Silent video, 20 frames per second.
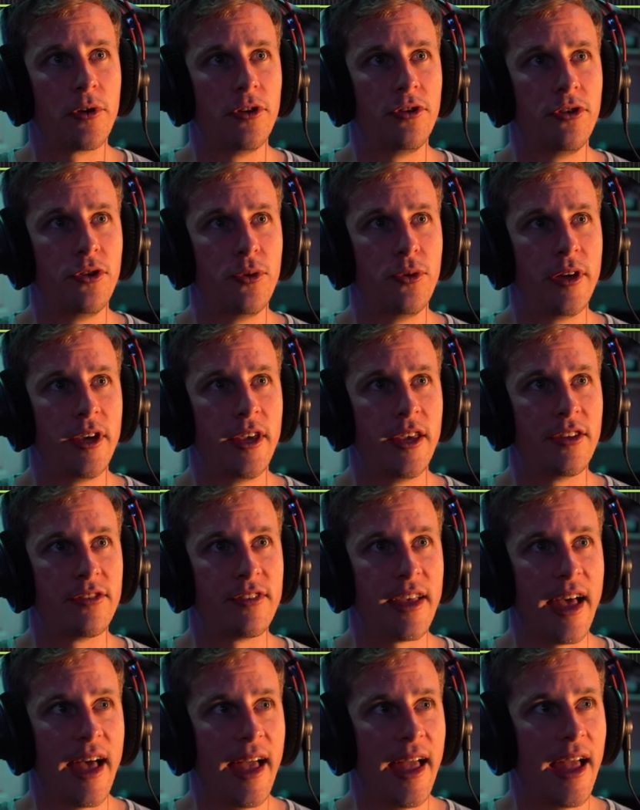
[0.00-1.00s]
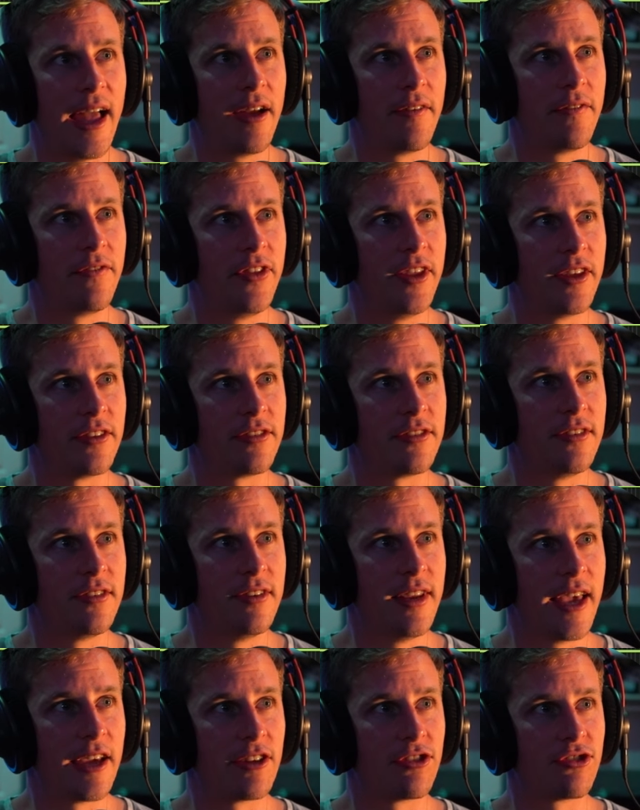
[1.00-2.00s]
to do is I have this
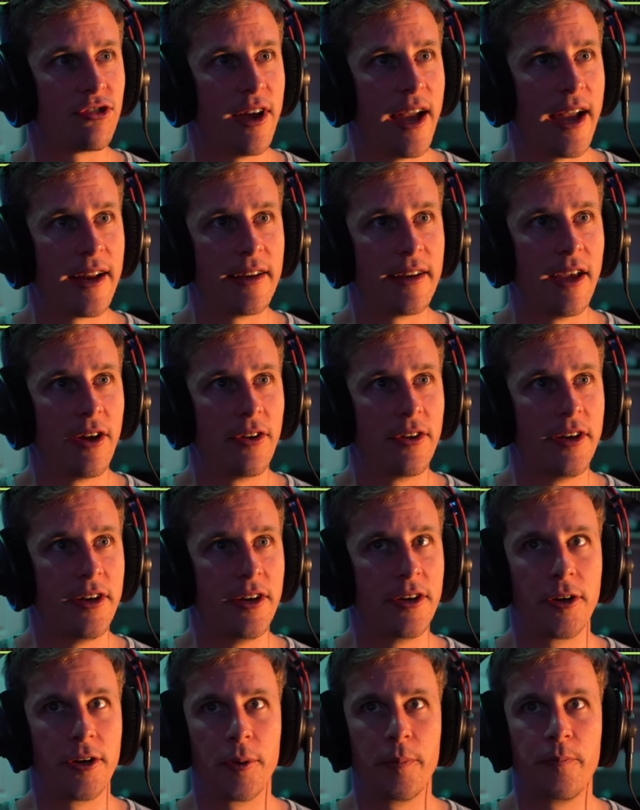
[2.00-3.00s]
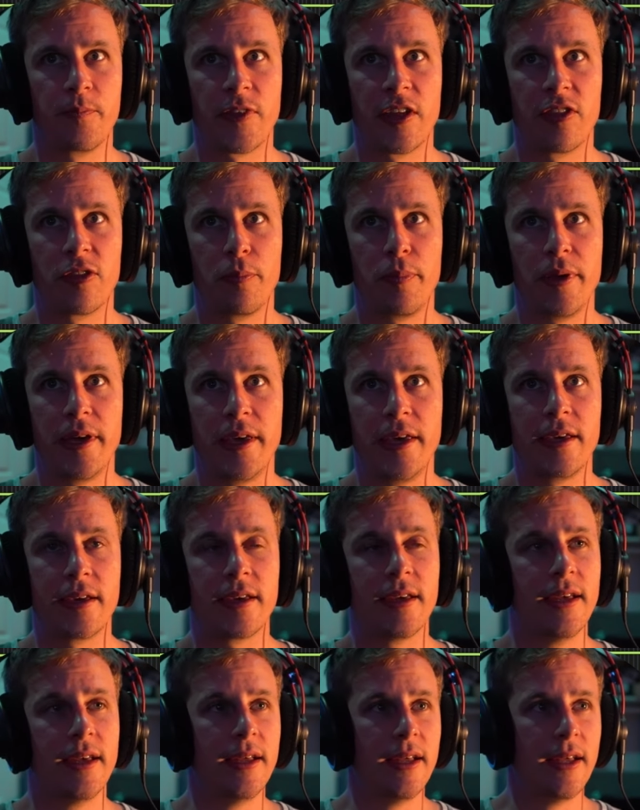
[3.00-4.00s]
next track down here in the
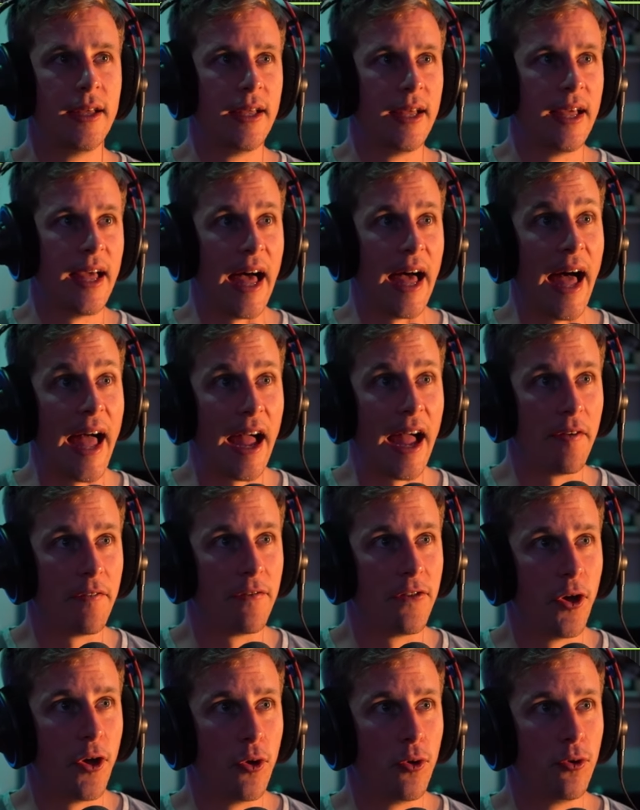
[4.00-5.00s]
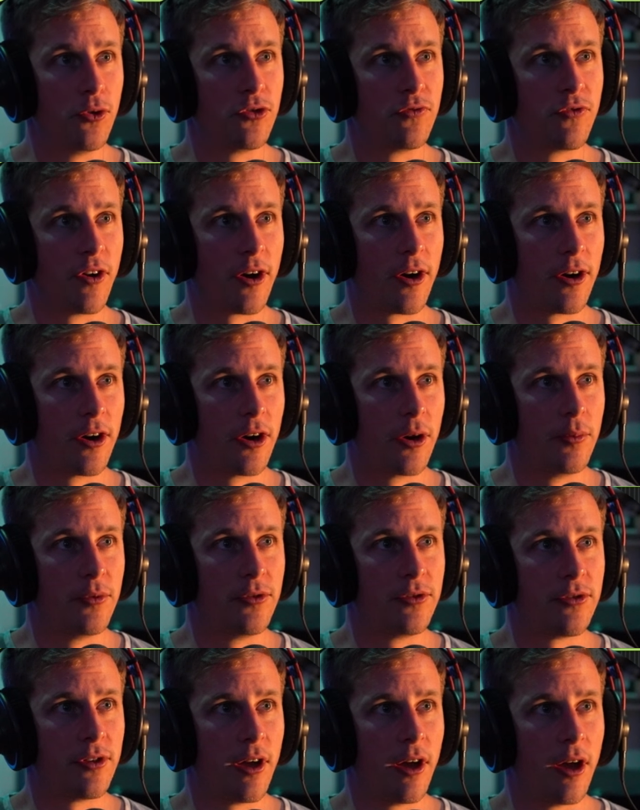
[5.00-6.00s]
pink. I have those
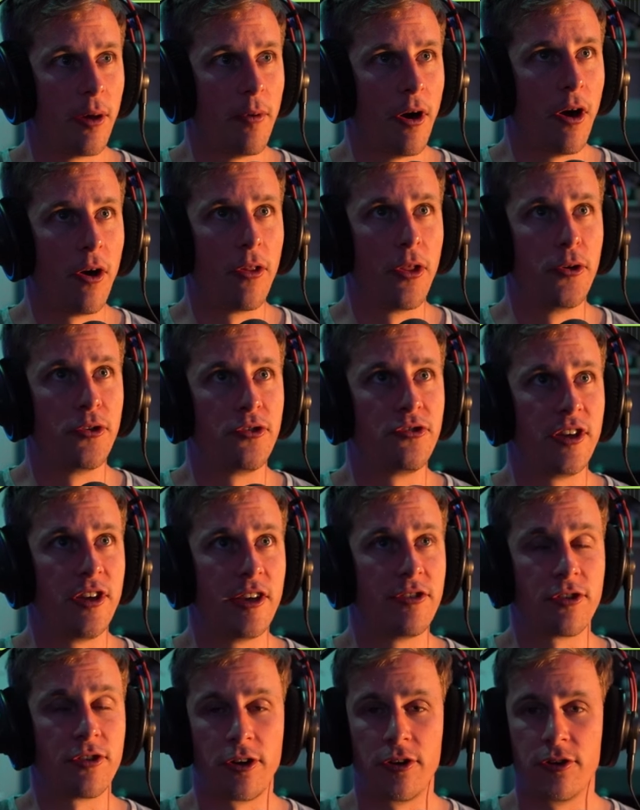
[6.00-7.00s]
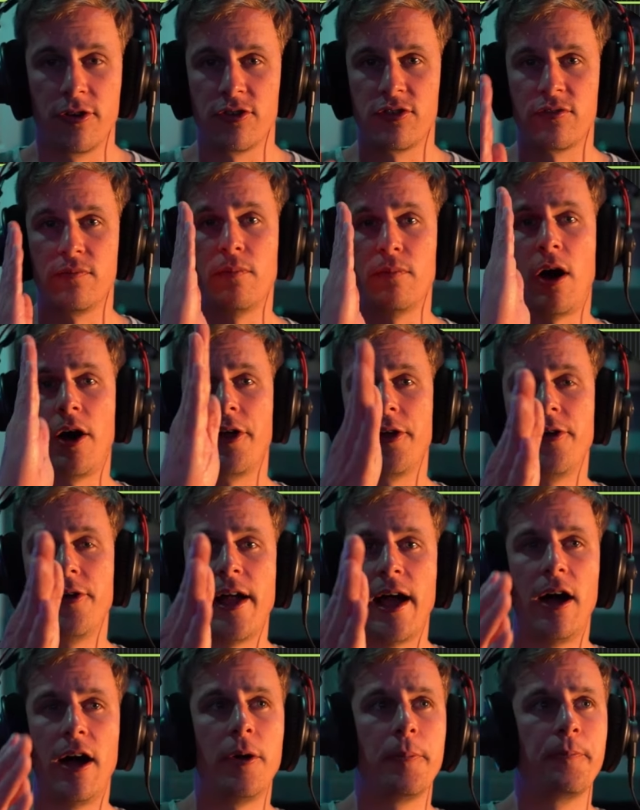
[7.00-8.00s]
verbs, all those synths are just monoed
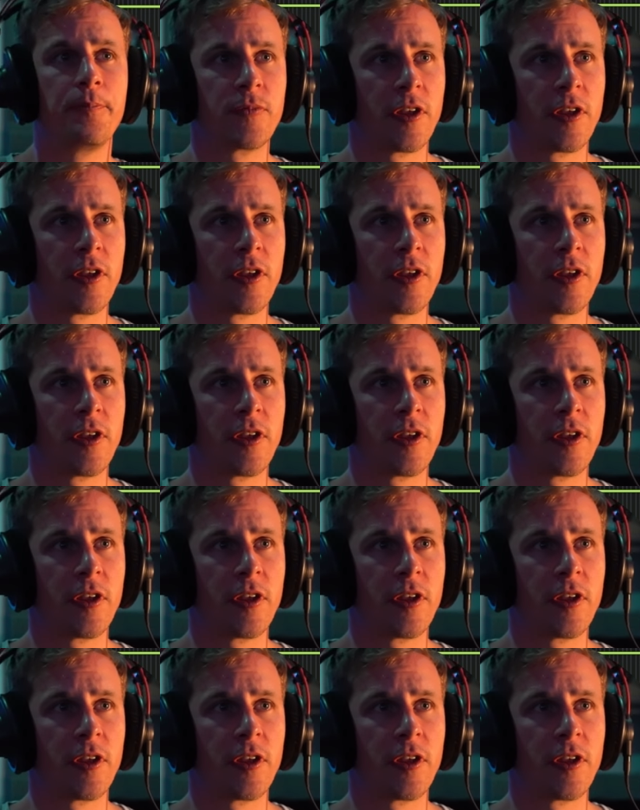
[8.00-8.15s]
out.